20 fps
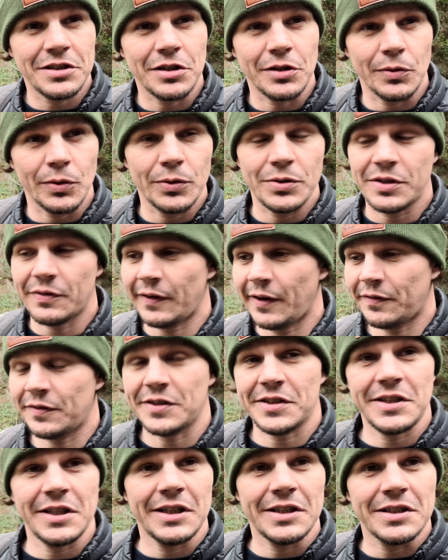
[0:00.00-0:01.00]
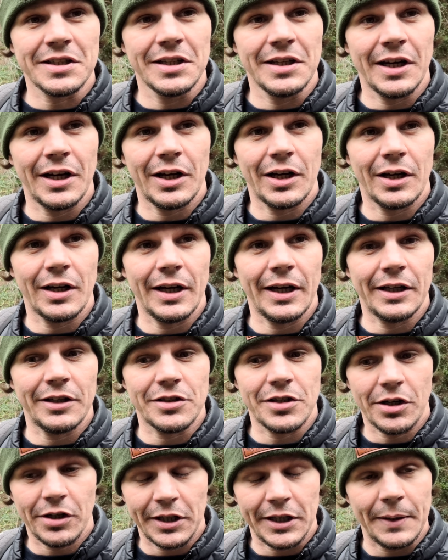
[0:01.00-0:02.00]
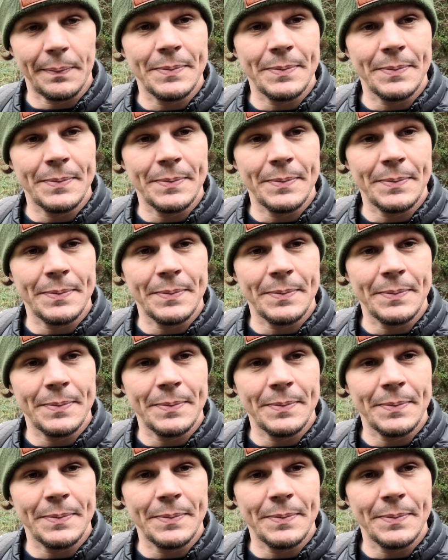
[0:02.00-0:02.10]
the ruins of Ephesus near in Turkey,